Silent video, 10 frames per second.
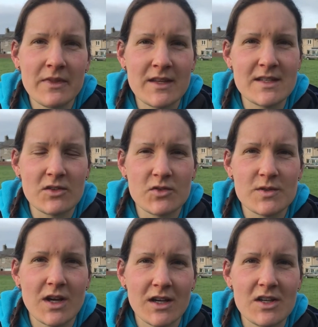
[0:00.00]
this hill to a
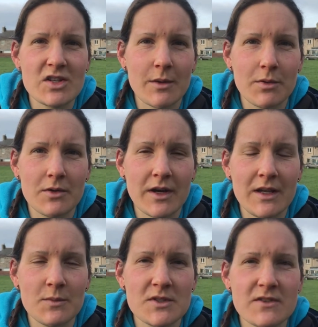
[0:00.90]
tiny chapel,
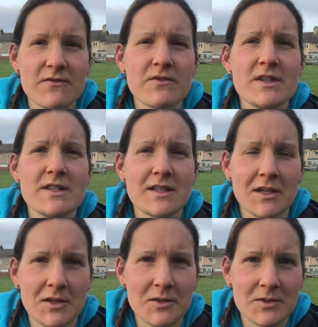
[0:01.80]
and it was freezing
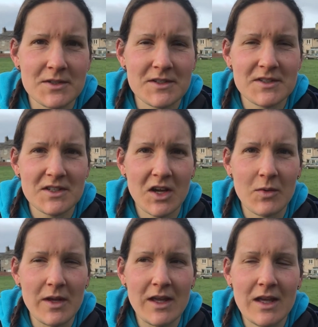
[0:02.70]
cold,
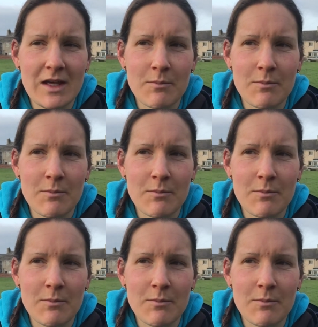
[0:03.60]
snowy,